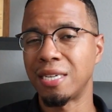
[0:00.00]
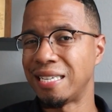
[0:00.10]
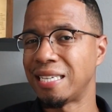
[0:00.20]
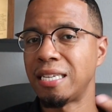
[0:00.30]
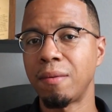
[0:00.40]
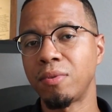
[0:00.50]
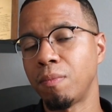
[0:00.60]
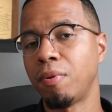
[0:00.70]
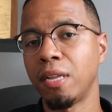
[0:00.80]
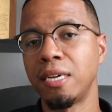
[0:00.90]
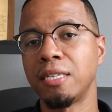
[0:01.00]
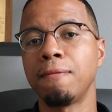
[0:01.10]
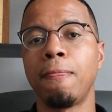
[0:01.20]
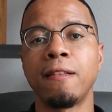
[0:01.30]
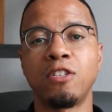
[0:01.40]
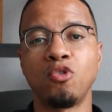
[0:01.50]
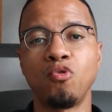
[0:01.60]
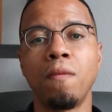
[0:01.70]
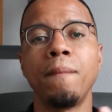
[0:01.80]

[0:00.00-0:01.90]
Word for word: and steps in place to